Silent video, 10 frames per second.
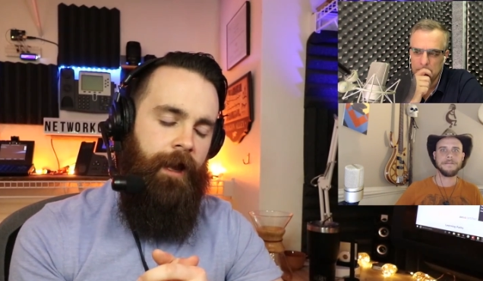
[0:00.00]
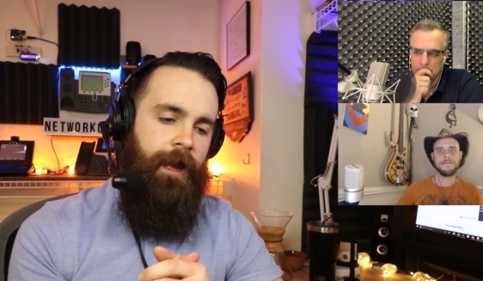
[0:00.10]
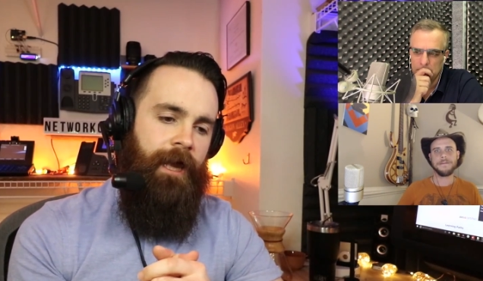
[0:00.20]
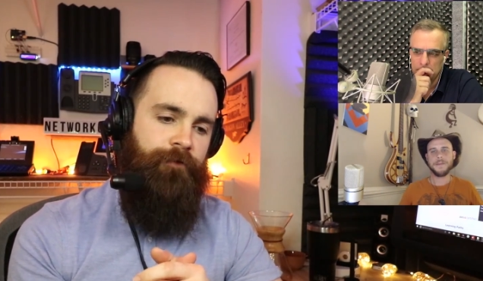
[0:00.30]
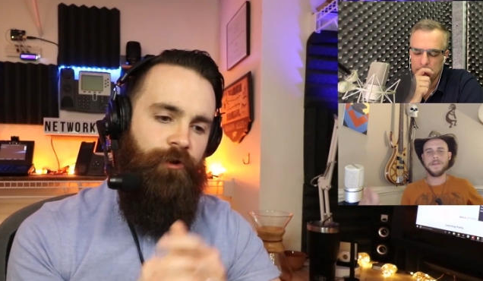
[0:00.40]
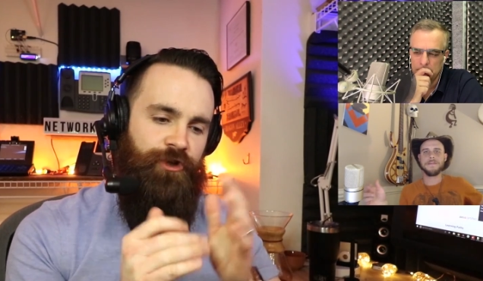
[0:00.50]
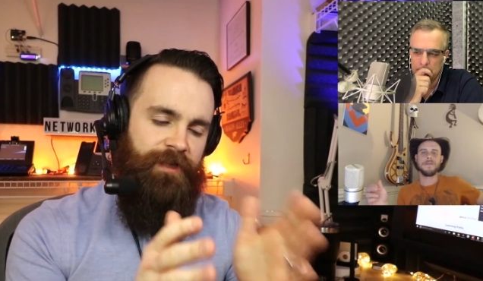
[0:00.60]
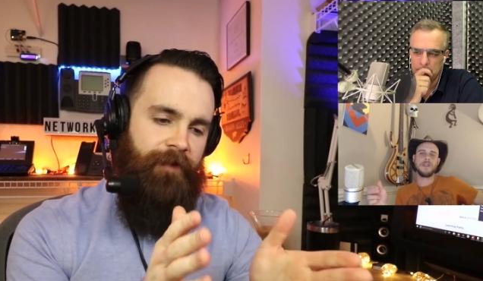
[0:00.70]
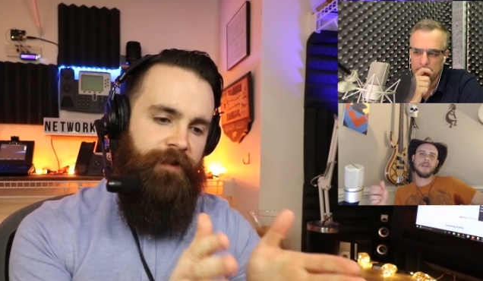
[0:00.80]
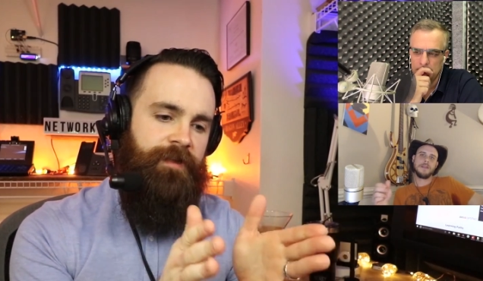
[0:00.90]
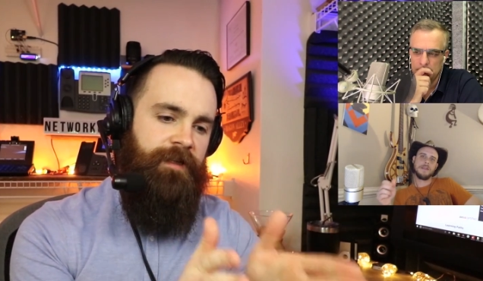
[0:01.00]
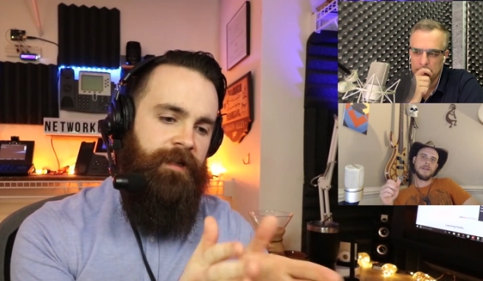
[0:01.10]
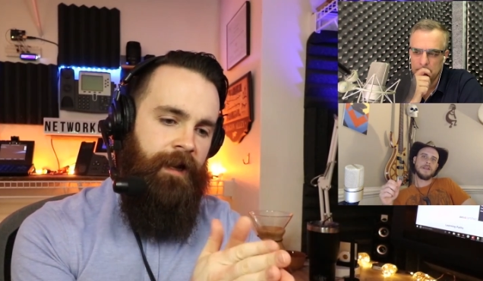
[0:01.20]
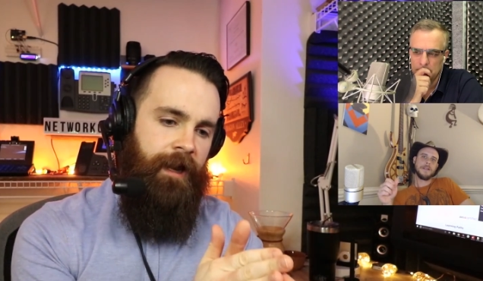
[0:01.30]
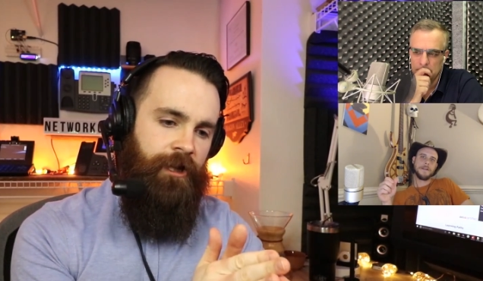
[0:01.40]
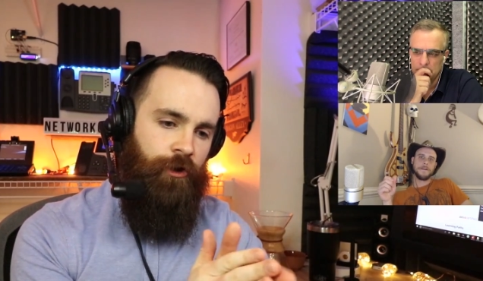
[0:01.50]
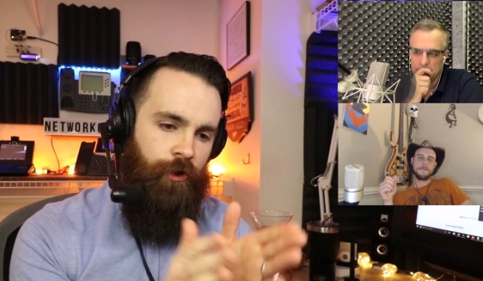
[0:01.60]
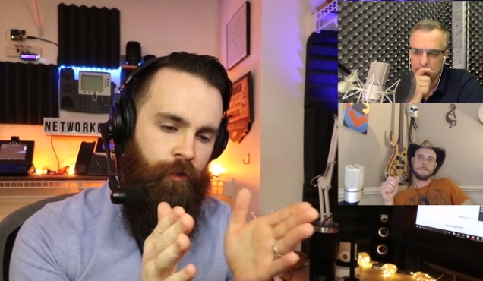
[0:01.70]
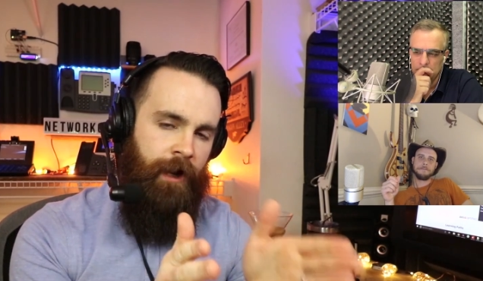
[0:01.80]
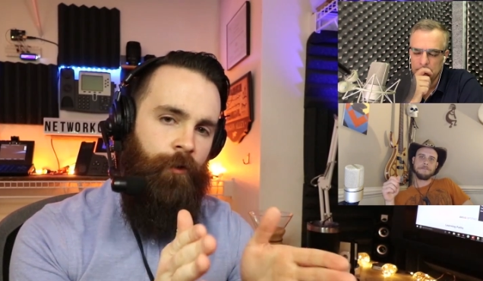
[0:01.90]
Speaker 1: if you just had the CCNA and you knew
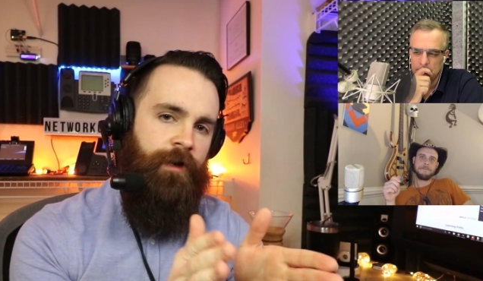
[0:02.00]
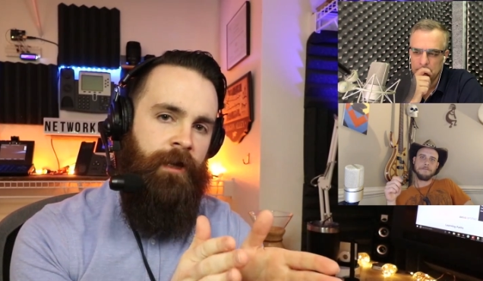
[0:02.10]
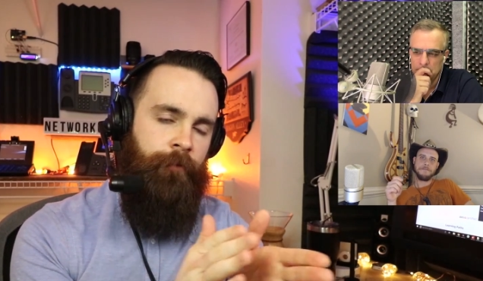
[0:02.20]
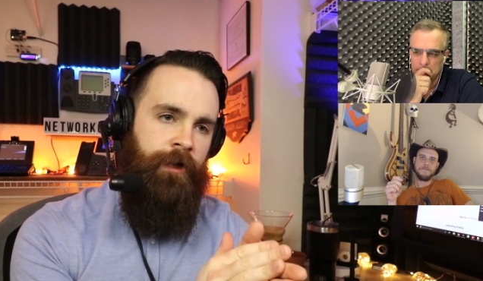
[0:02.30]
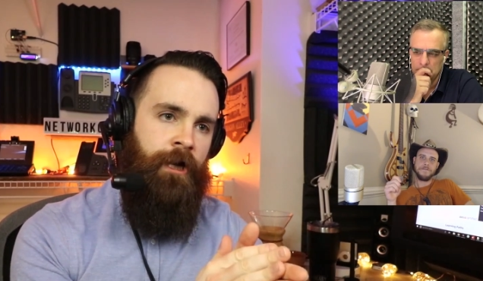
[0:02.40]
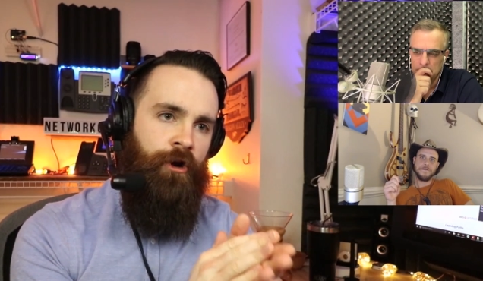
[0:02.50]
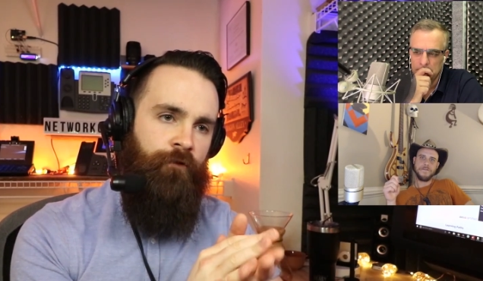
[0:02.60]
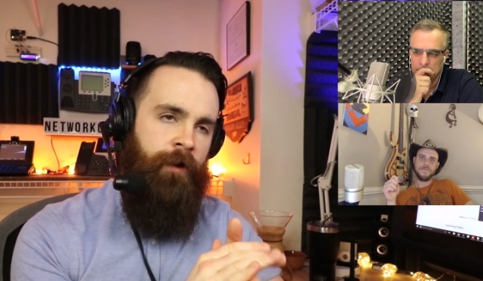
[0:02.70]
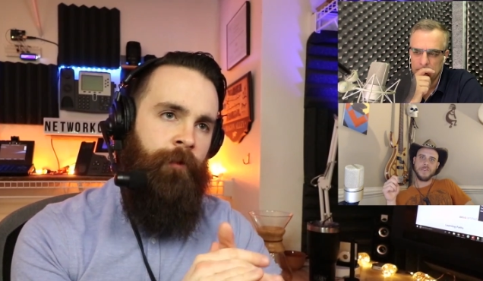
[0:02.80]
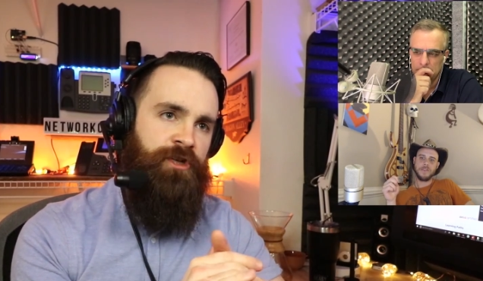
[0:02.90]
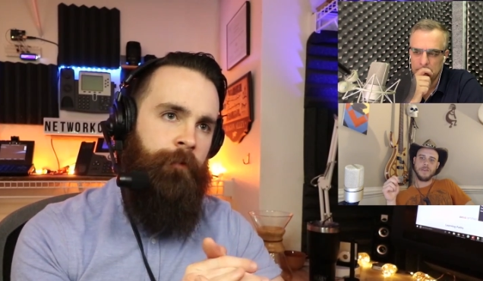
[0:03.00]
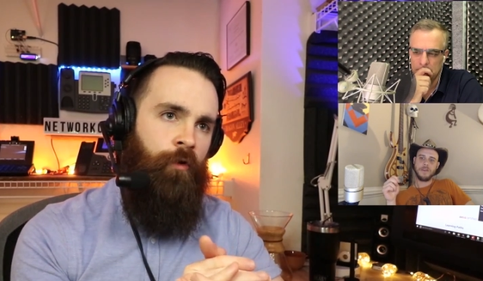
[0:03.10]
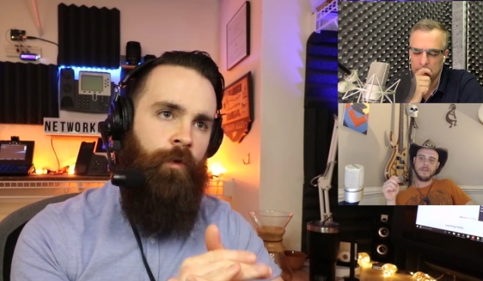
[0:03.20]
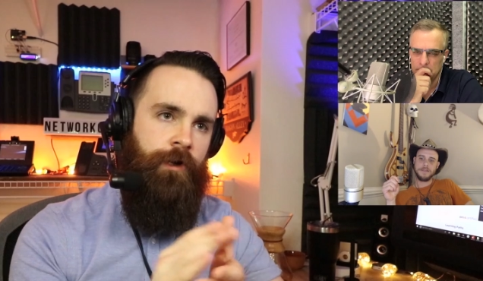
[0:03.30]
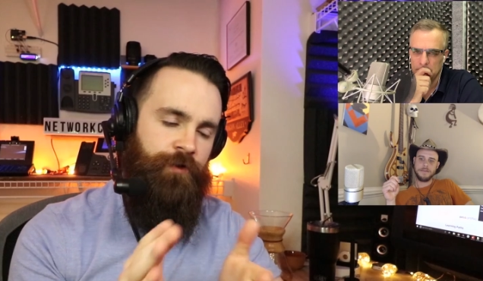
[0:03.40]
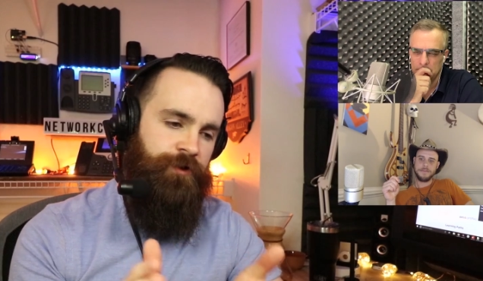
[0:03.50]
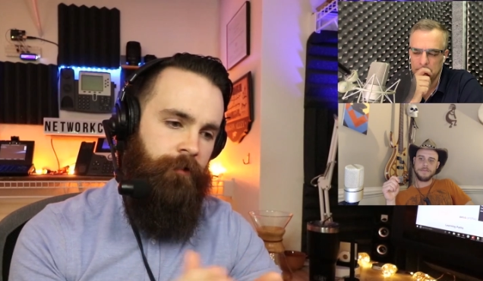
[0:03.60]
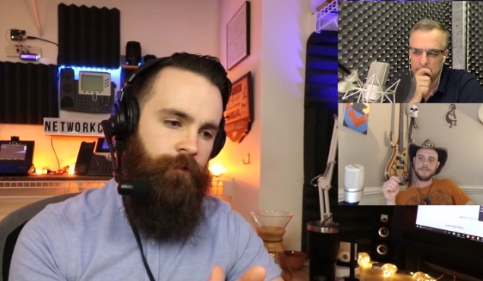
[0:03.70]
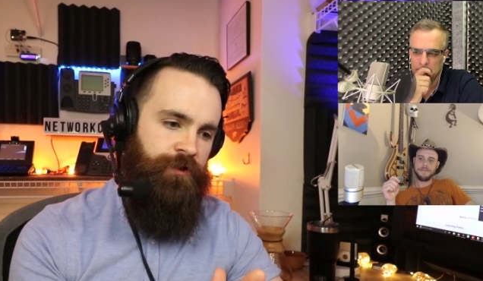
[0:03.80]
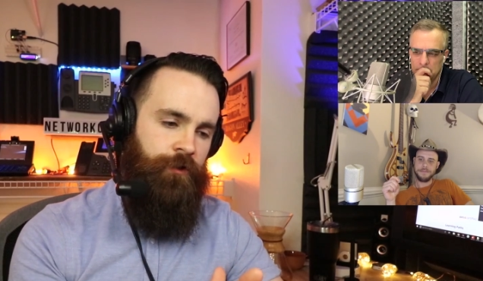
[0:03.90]
networking, but you didn't know very much about Windows
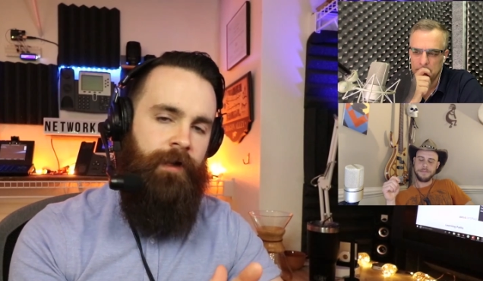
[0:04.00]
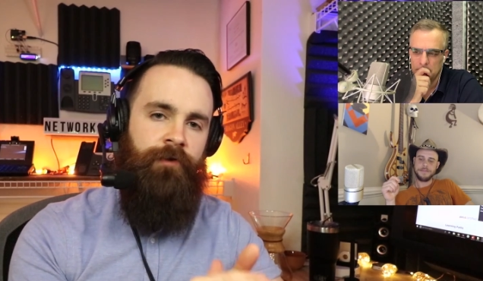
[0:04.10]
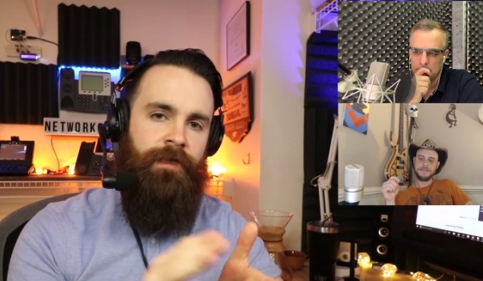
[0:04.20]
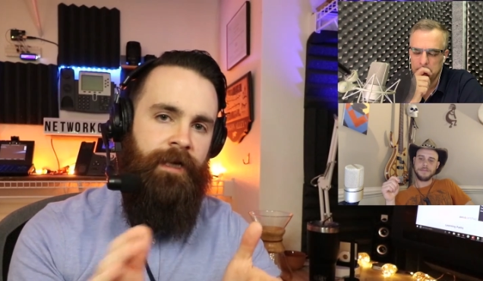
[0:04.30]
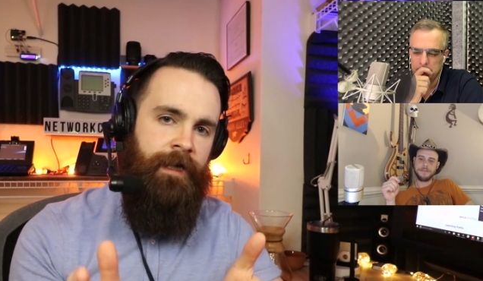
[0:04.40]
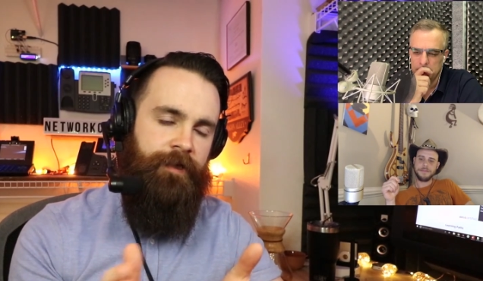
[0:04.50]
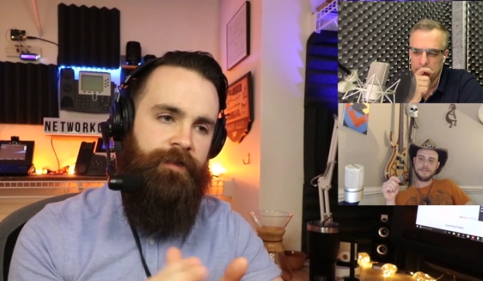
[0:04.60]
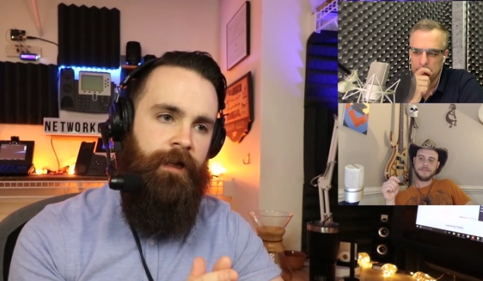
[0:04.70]
servers or even Linux,